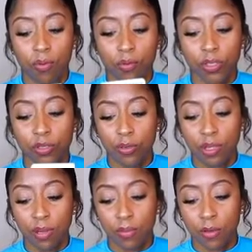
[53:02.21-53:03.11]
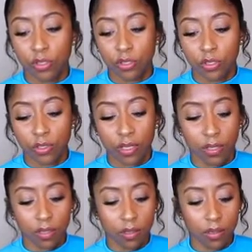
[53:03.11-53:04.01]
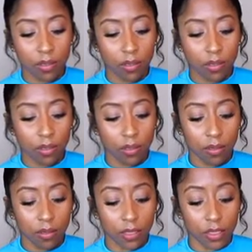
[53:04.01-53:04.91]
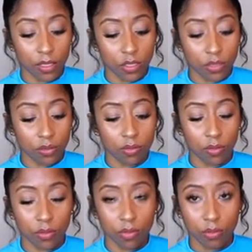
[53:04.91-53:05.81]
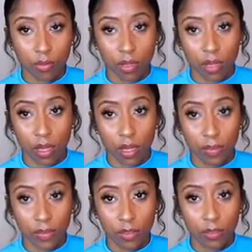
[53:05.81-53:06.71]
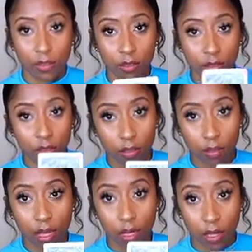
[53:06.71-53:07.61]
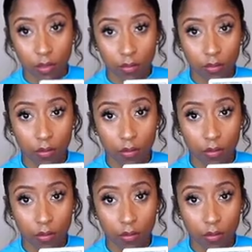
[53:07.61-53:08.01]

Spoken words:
what you need emotionally. This is you. King of Cups. They know.